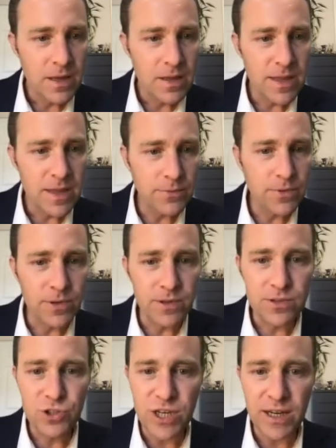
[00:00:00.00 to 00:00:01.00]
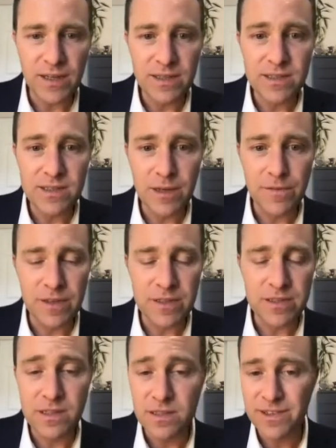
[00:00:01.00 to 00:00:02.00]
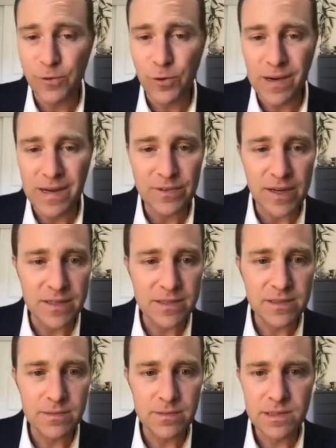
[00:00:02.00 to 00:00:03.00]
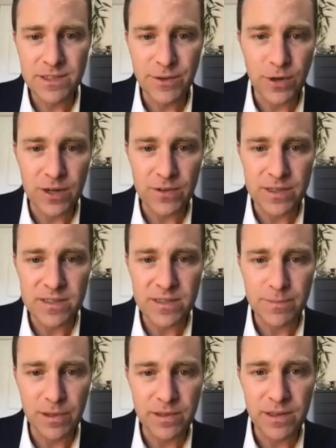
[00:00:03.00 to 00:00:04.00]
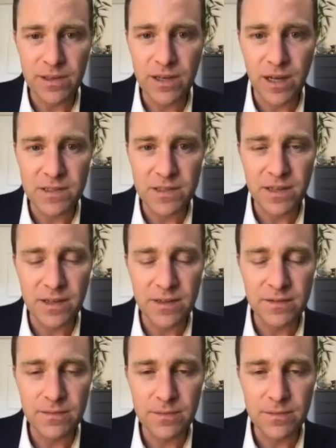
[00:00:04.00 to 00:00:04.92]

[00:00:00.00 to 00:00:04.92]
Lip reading: then we're checking to see if it's the zero address. The zero address is a built-in constant.